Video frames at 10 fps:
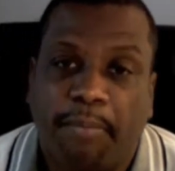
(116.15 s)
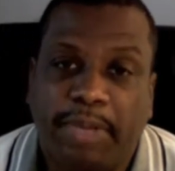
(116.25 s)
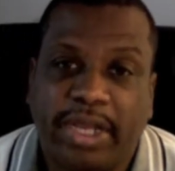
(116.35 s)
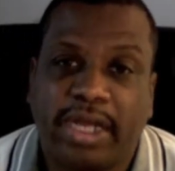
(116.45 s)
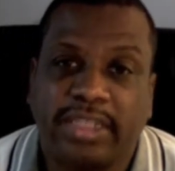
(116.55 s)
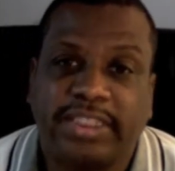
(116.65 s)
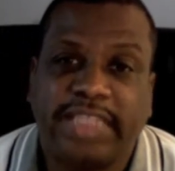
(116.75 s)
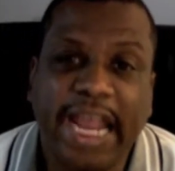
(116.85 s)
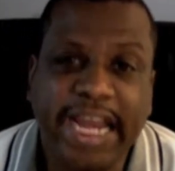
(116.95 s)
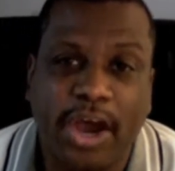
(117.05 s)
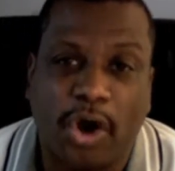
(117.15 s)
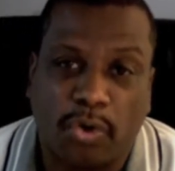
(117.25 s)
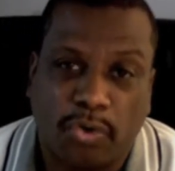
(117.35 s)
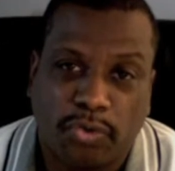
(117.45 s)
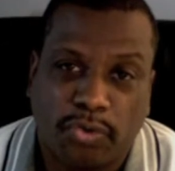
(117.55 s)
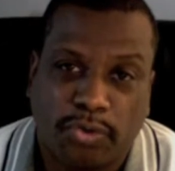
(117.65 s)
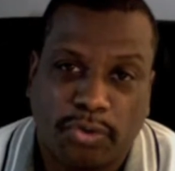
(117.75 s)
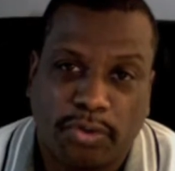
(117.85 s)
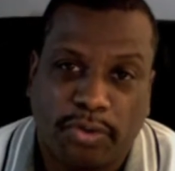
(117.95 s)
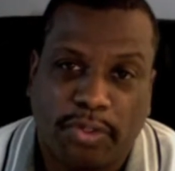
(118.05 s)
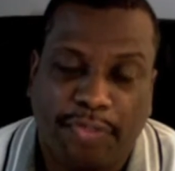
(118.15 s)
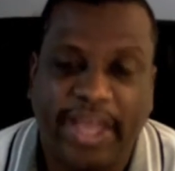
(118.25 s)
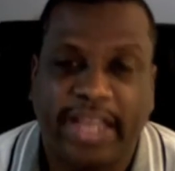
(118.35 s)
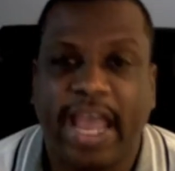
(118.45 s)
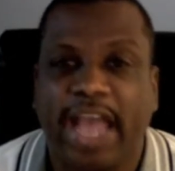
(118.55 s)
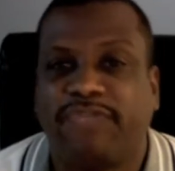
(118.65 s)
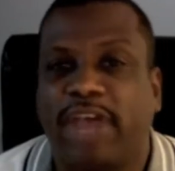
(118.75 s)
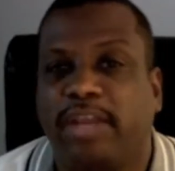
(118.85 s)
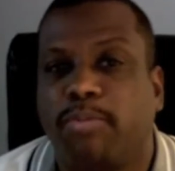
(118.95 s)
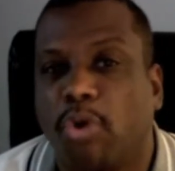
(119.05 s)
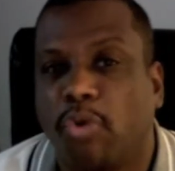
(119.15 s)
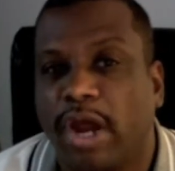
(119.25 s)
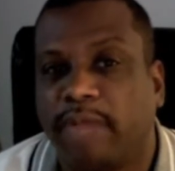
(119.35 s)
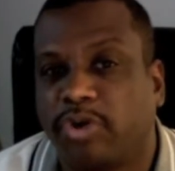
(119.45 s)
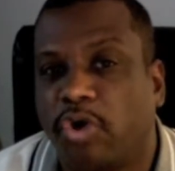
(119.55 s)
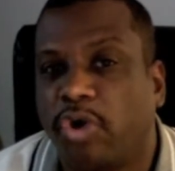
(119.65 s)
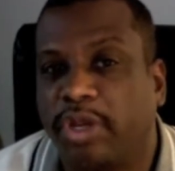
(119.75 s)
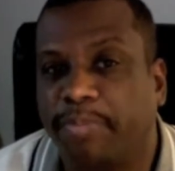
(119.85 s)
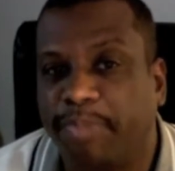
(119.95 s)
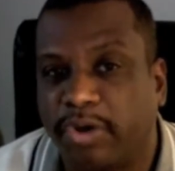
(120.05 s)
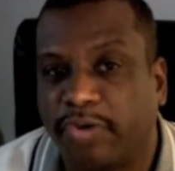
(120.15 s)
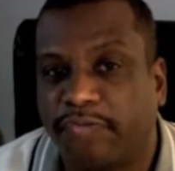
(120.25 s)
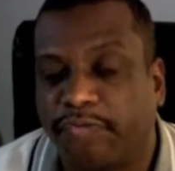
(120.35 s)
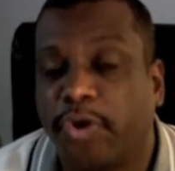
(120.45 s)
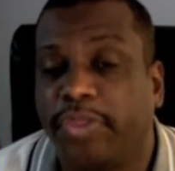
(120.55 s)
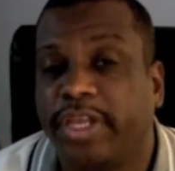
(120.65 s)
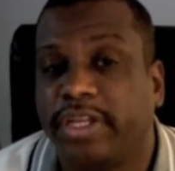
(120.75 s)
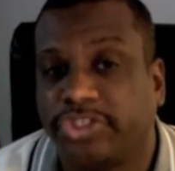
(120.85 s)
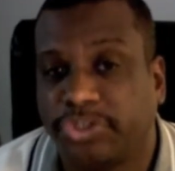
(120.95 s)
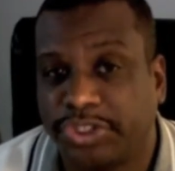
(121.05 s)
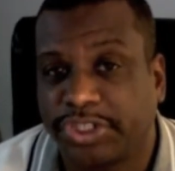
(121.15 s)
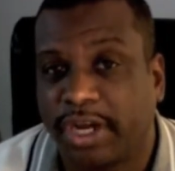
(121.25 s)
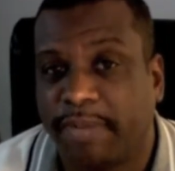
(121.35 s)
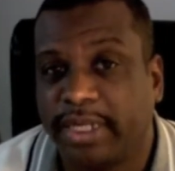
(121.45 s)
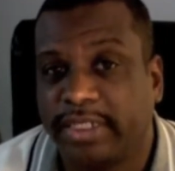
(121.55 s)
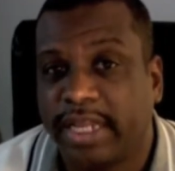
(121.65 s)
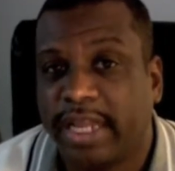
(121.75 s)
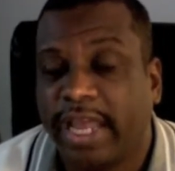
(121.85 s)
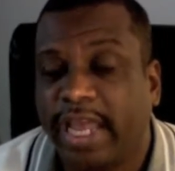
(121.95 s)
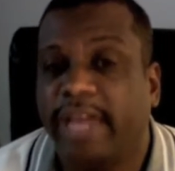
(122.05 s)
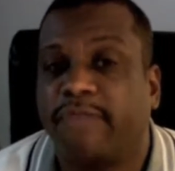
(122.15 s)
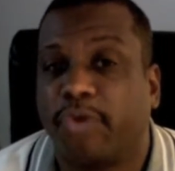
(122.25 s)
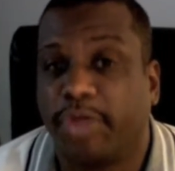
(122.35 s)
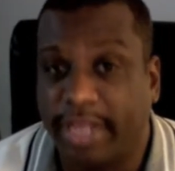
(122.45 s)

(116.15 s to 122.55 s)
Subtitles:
Because they know that cash value programs are only built for the insurance companies and for the